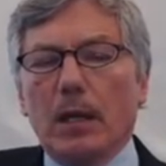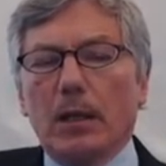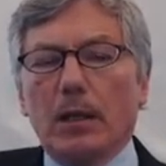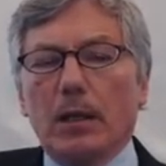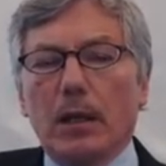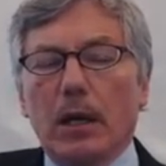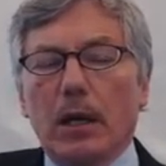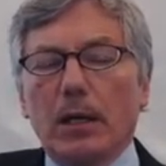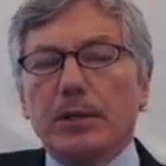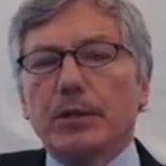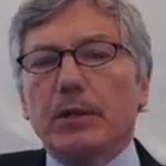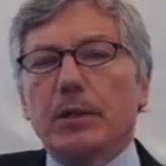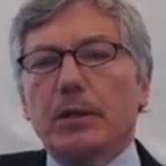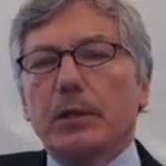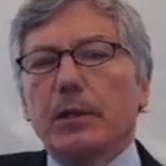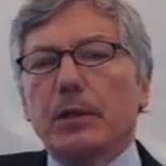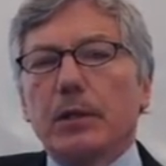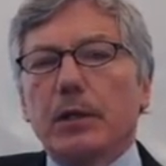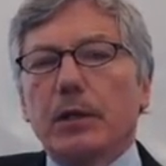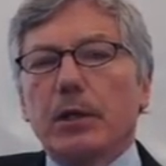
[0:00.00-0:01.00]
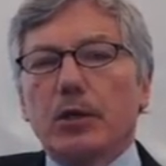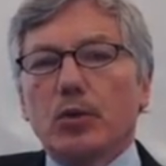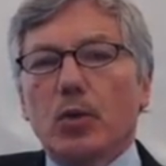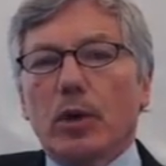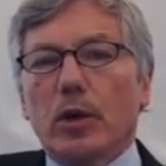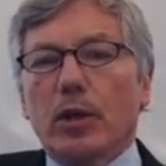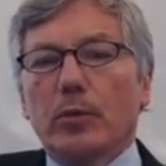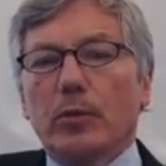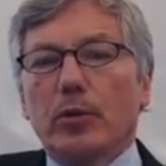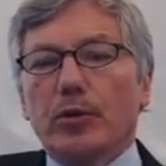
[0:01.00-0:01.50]
Lonza is
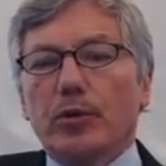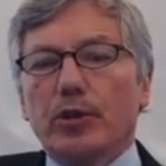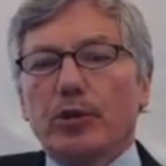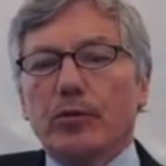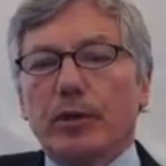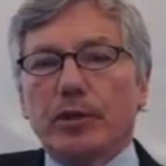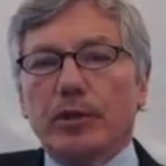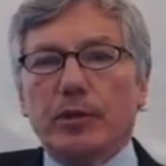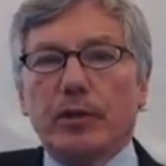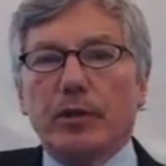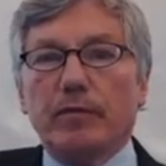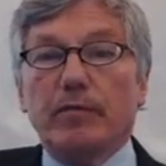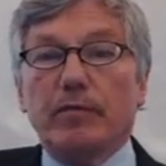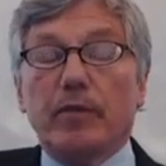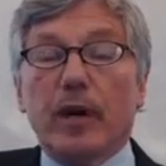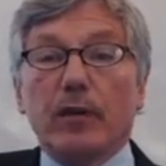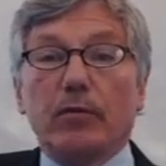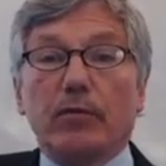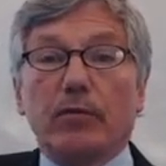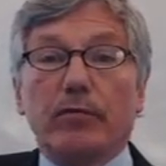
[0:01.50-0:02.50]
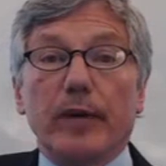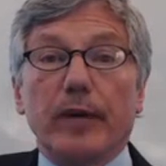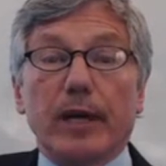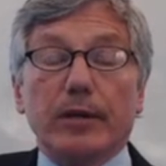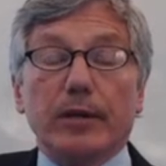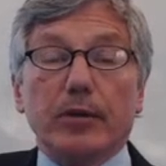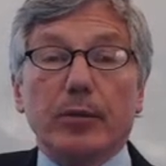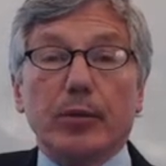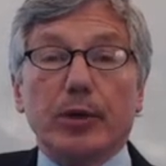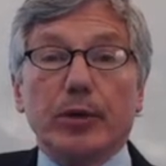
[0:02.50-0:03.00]
one of the most trusted viral
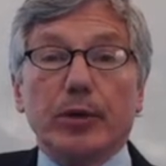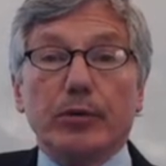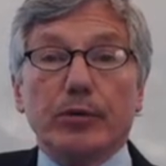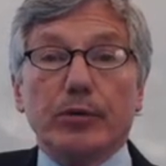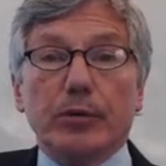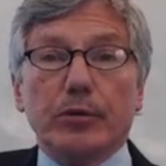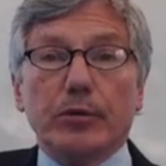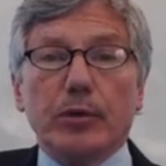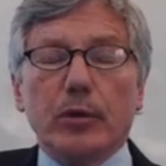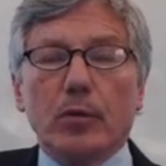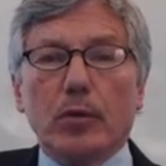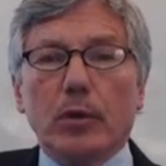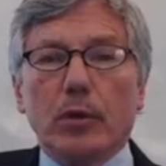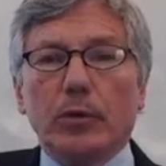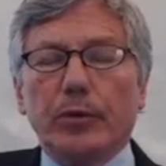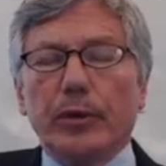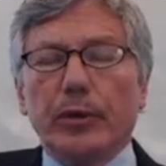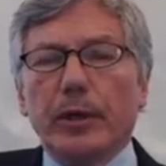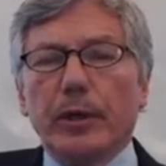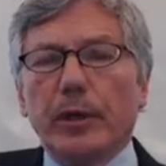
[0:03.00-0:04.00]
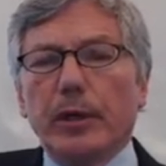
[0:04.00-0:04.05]
vector producers in the world.